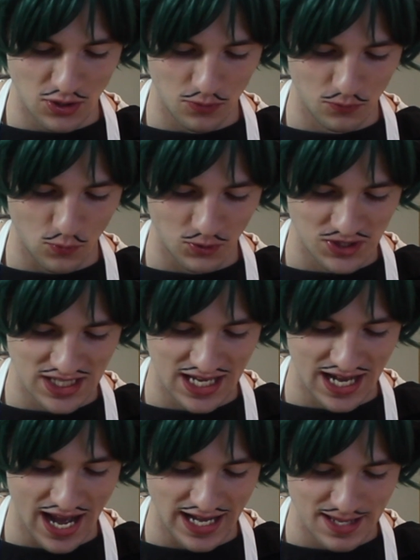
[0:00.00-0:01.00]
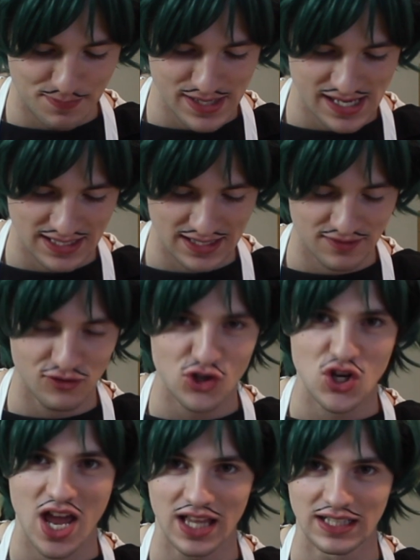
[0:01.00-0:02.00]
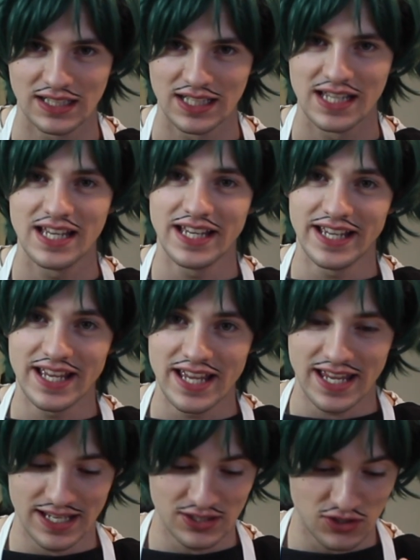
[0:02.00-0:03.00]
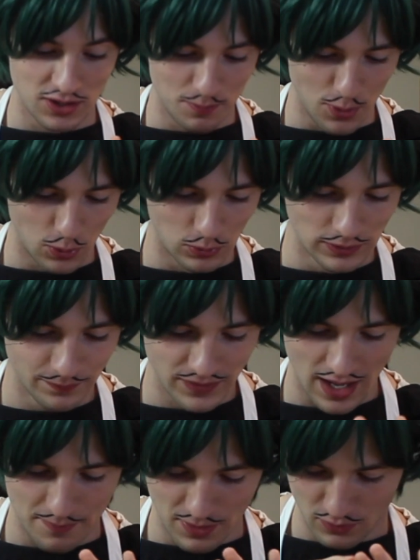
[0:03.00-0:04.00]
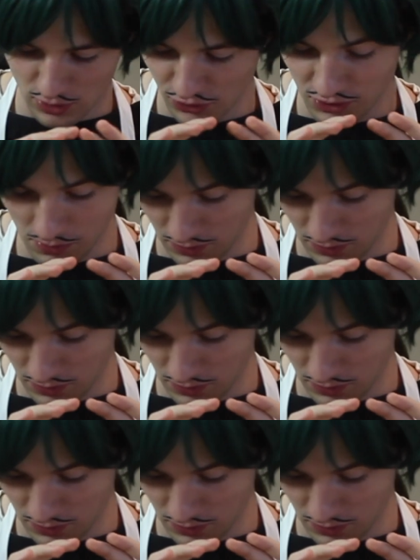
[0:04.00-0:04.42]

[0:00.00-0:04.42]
We don't want to get any pieces of shell into the bowl, and we also